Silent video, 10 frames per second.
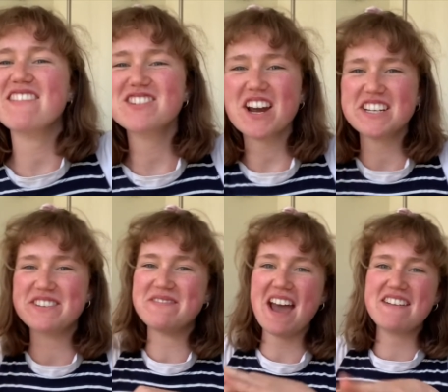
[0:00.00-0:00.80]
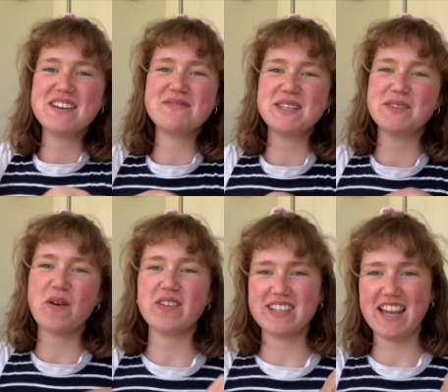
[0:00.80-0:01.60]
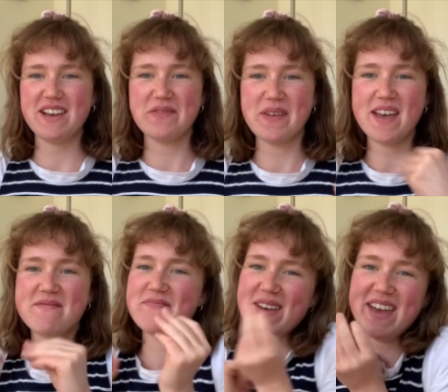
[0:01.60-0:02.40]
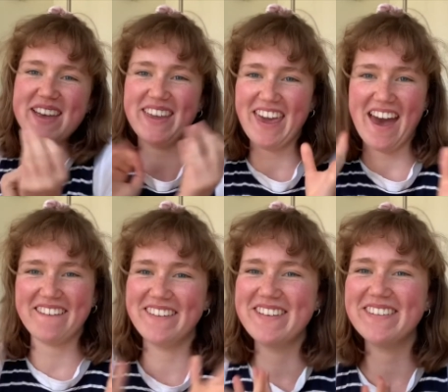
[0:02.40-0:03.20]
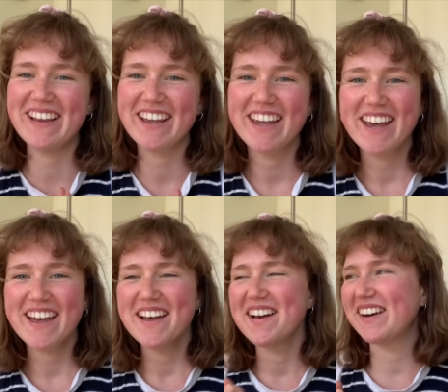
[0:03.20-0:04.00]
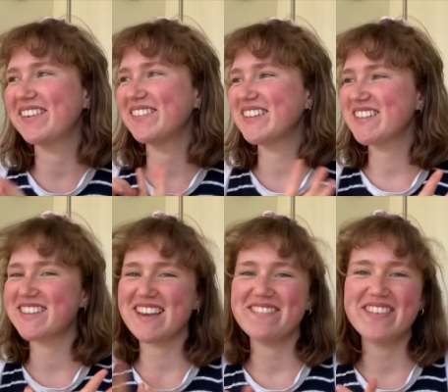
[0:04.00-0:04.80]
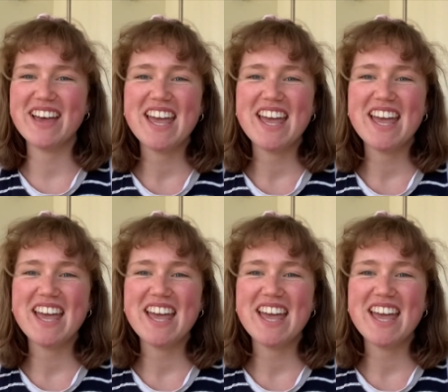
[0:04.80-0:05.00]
tried to vary up the spots a little bit, but yeah, we'll see. But